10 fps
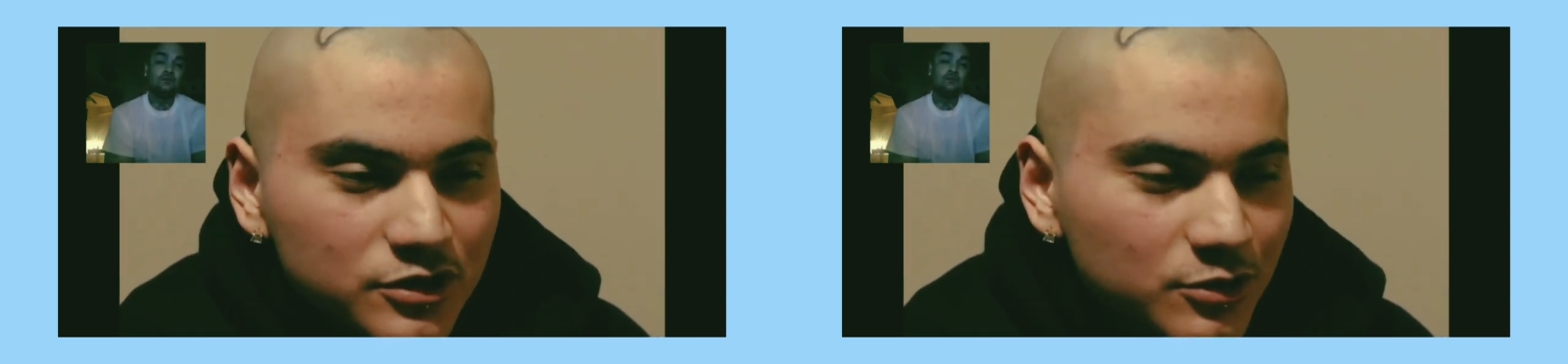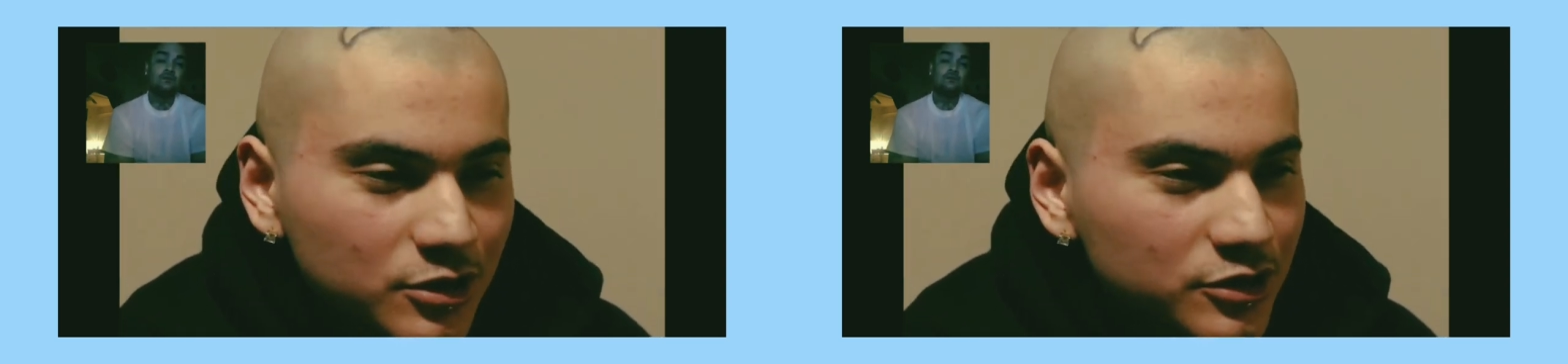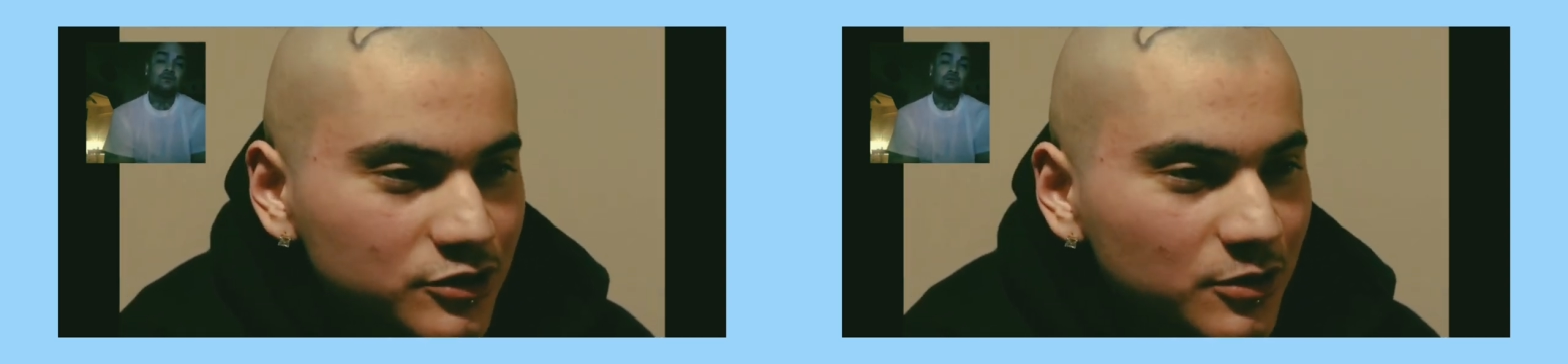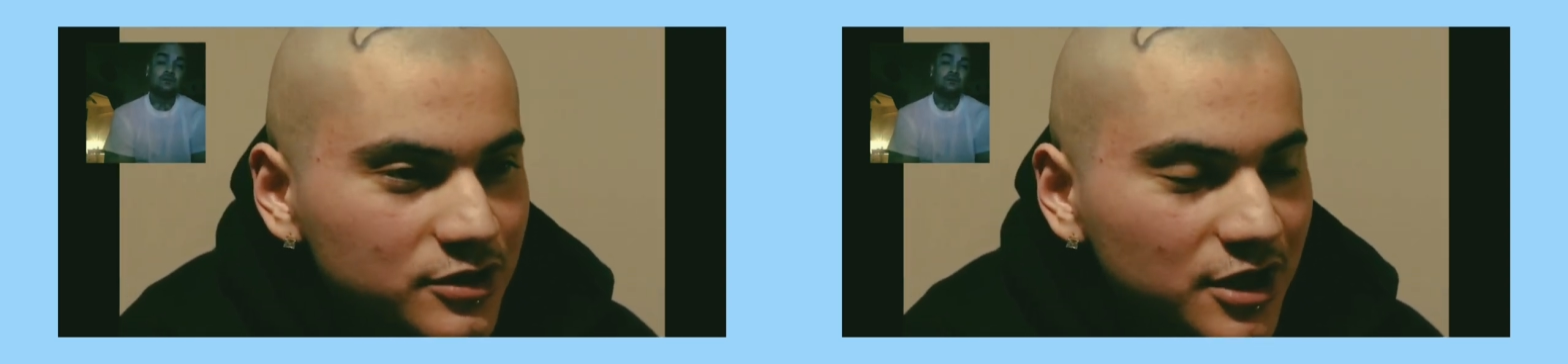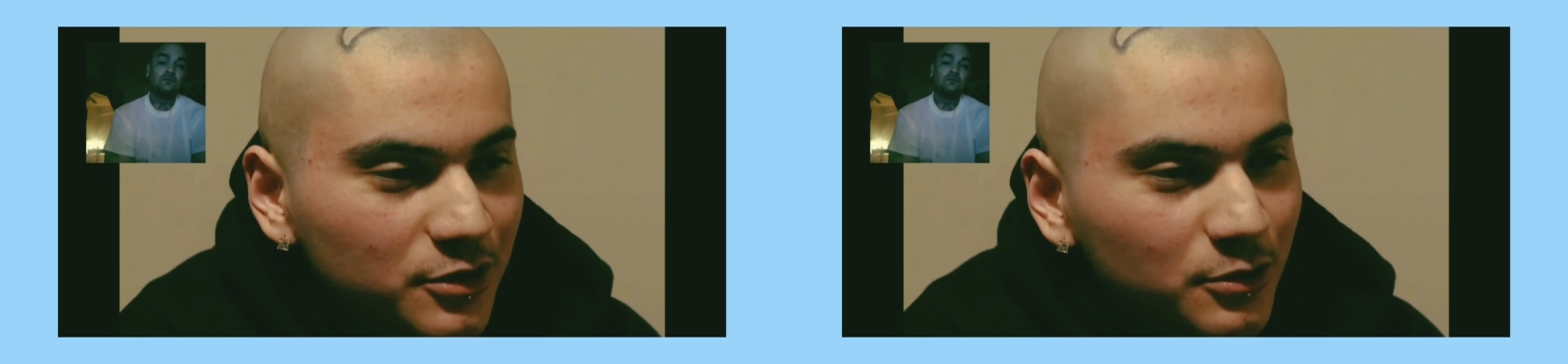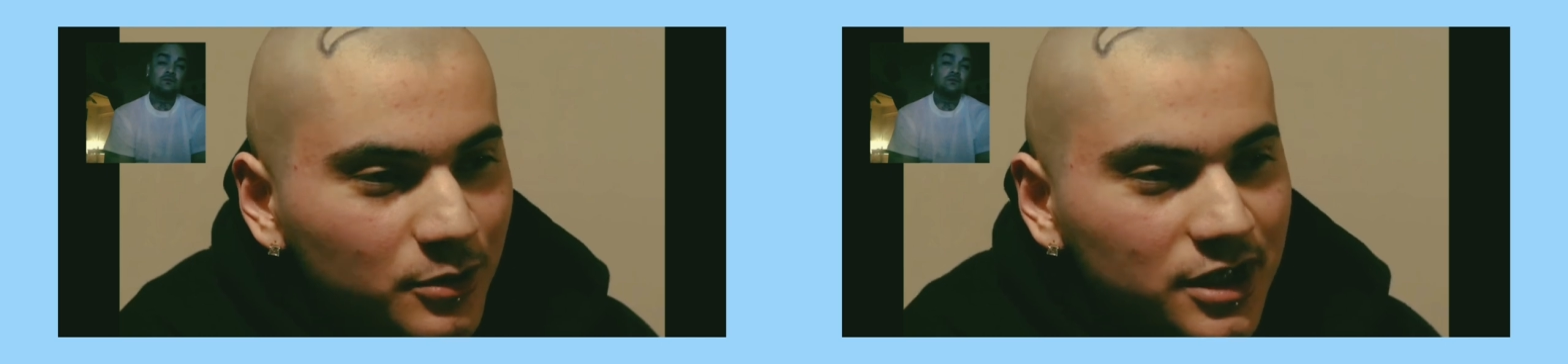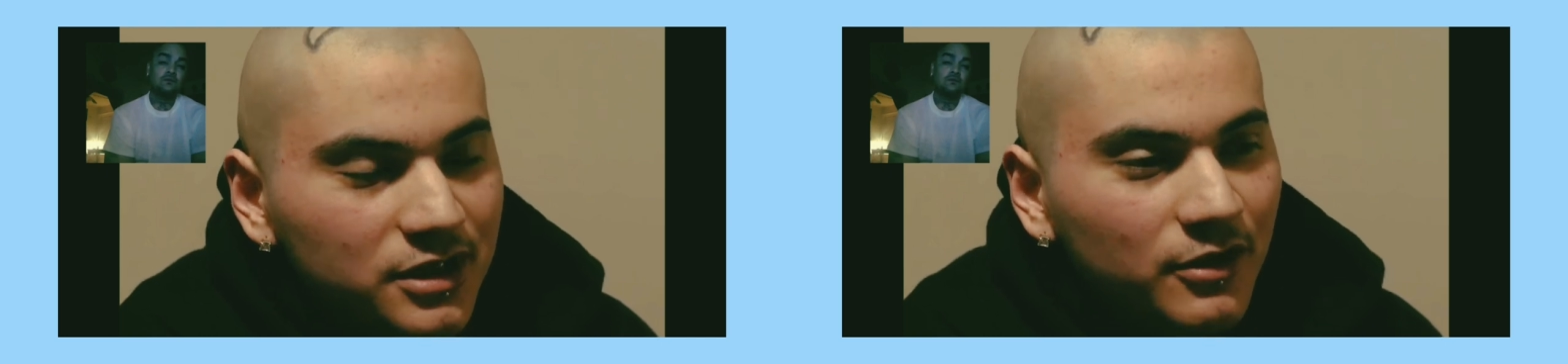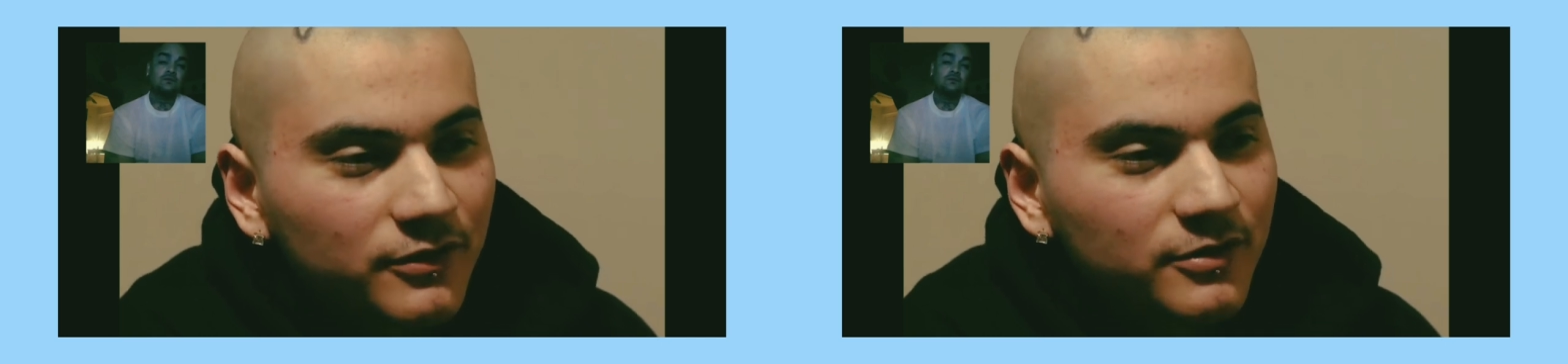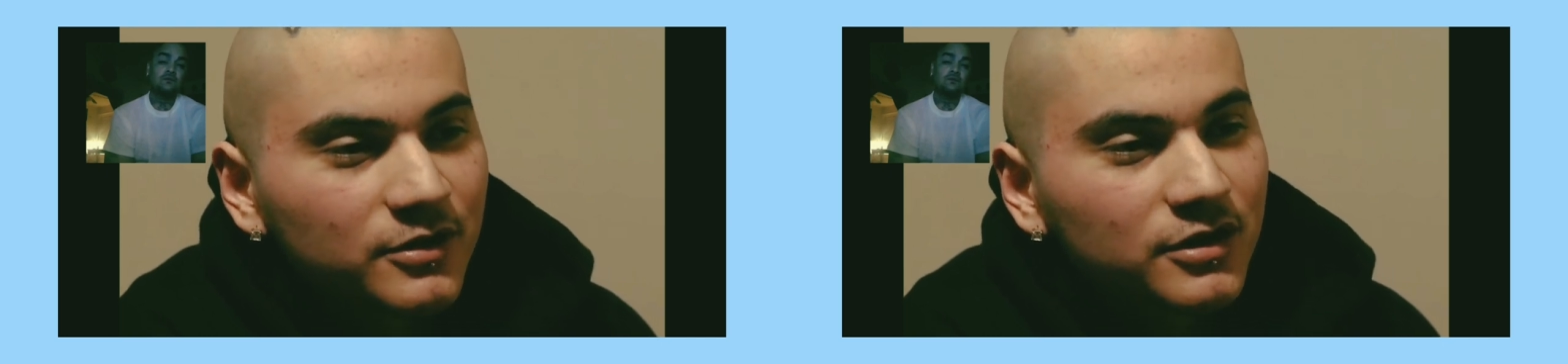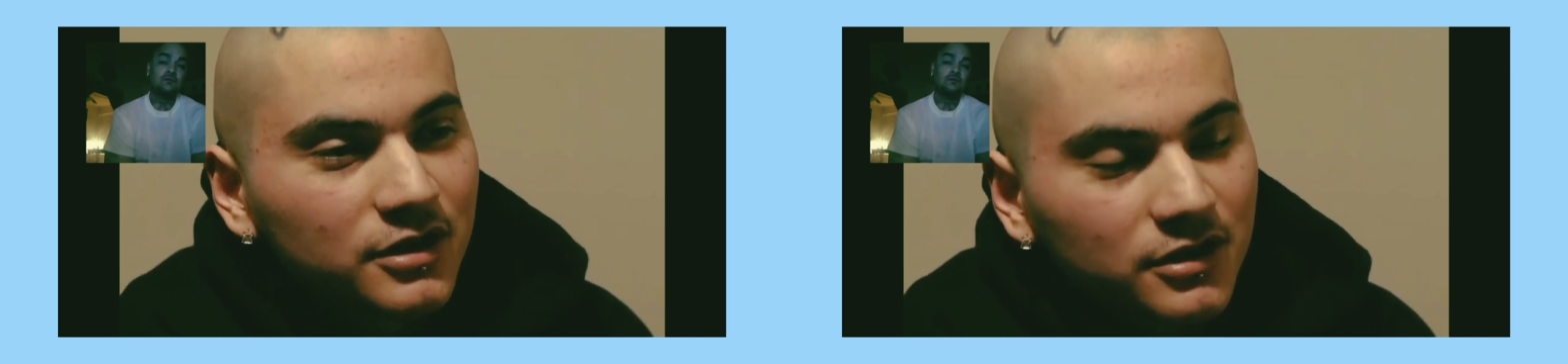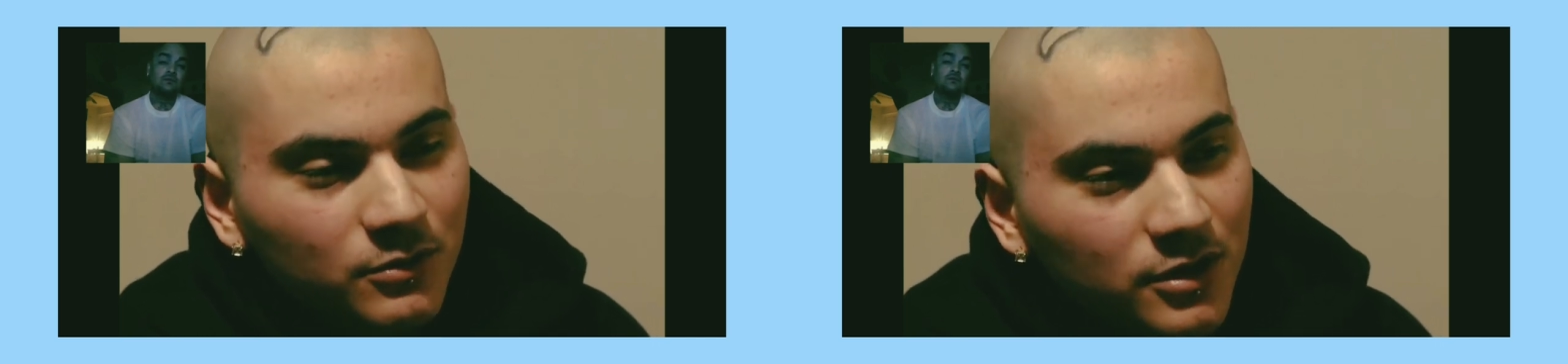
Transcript: So you can show that you're really down for the hood.